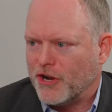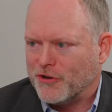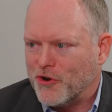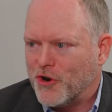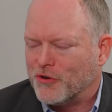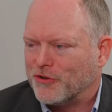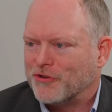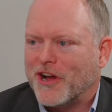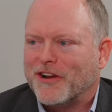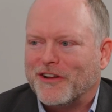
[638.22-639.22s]
on Google, you're
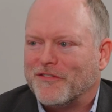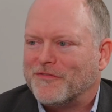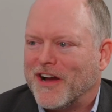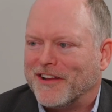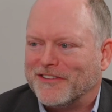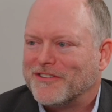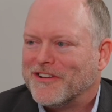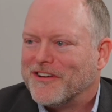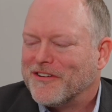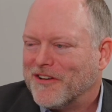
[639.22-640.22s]
not going to find
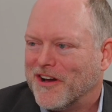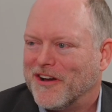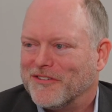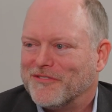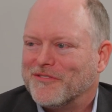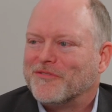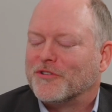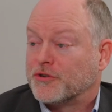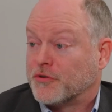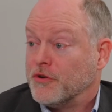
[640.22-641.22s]

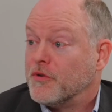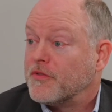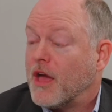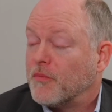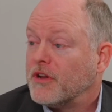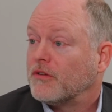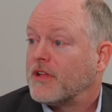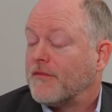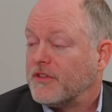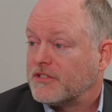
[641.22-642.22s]
the truth, and we don't
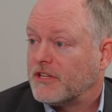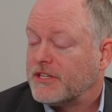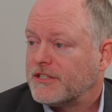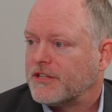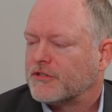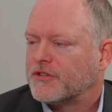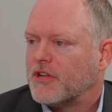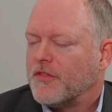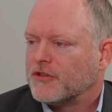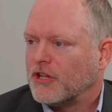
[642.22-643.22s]
have these statistics. So
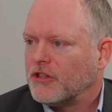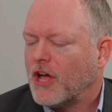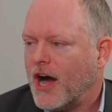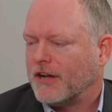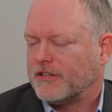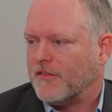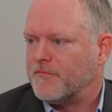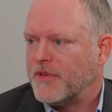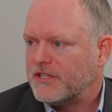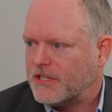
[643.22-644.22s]
there's a lot of
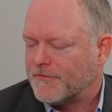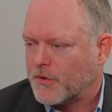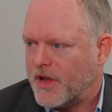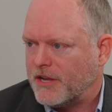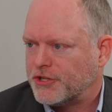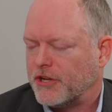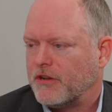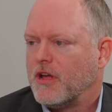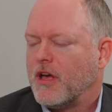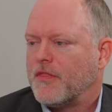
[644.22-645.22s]

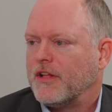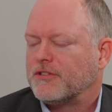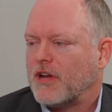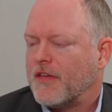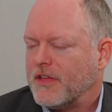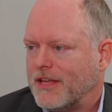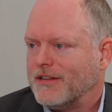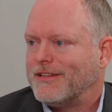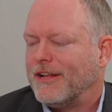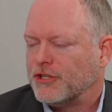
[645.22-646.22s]
misinformation that's, I think,
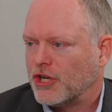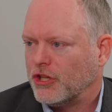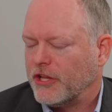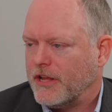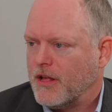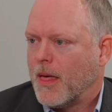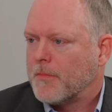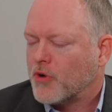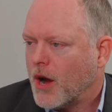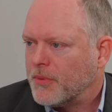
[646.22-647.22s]
intentionally
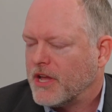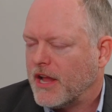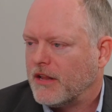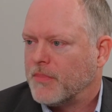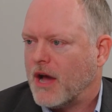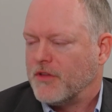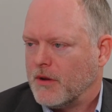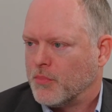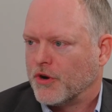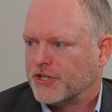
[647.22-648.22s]
propagated by the
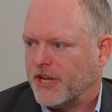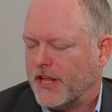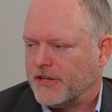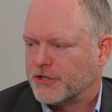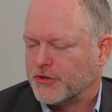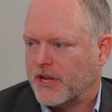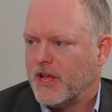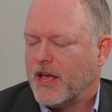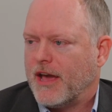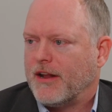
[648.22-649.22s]
abortion industry.
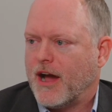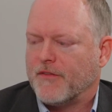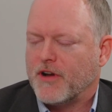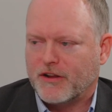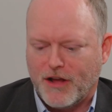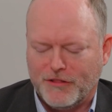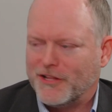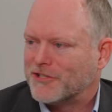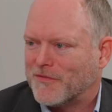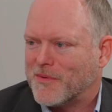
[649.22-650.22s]
And I've got a
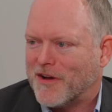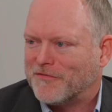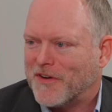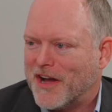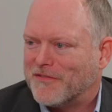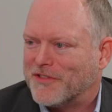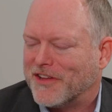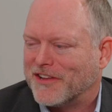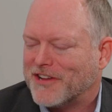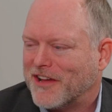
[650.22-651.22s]
list of about 5
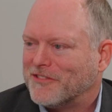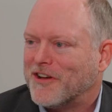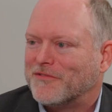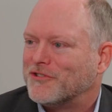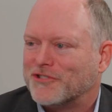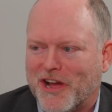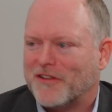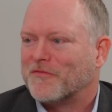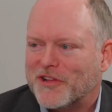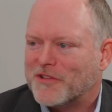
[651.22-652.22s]
things. I'd love to just kind
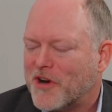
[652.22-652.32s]
of read them